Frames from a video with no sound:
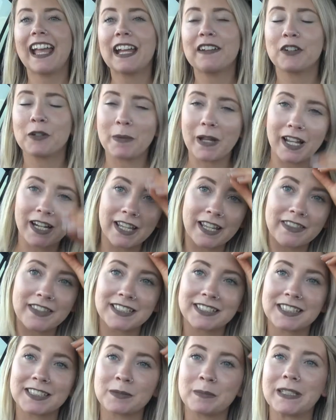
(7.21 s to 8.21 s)
everybody,
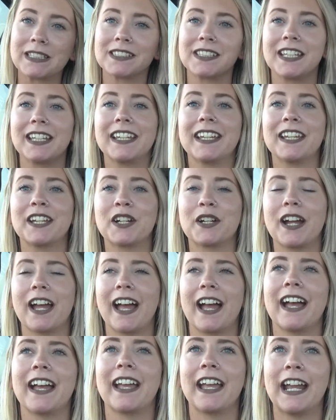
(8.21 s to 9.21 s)
this is Misty here
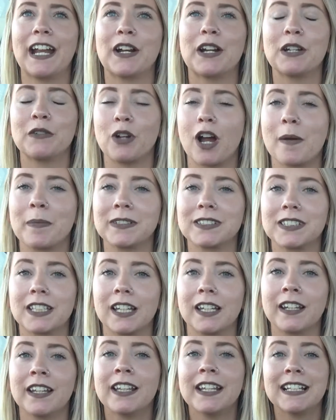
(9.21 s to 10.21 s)
at Harry
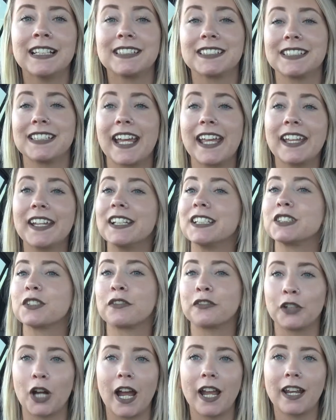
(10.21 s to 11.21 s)
Robinson. Today is
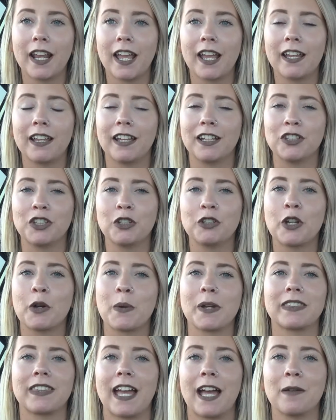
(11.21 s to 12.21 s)
Friday and you know
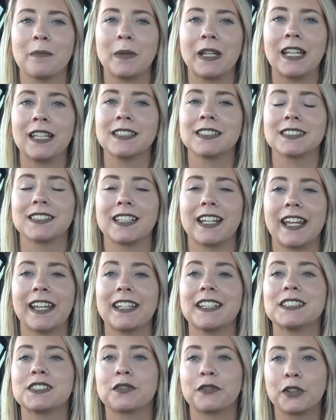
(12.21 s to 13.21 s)
what that means. Today
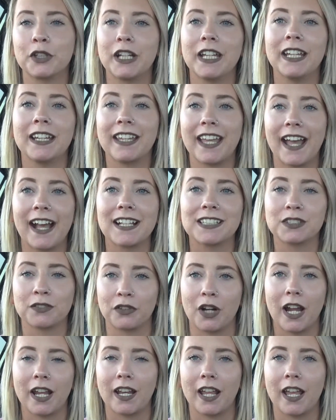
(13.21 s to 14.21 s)
is Free Gas
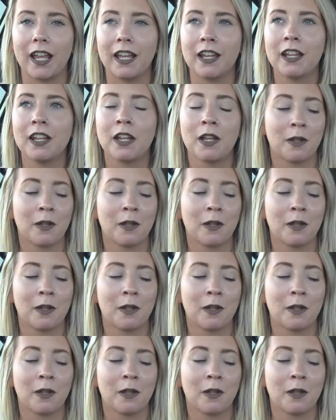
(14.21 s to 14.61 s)
Friday.